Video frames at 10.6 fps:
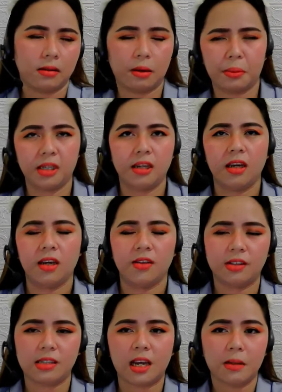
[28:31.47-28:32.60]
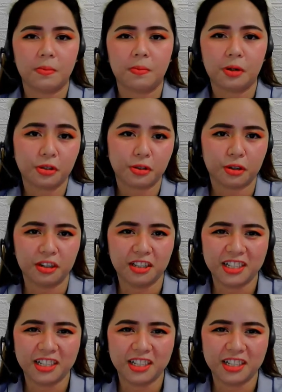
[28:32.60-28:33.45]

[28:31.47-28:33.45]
I mean, the side person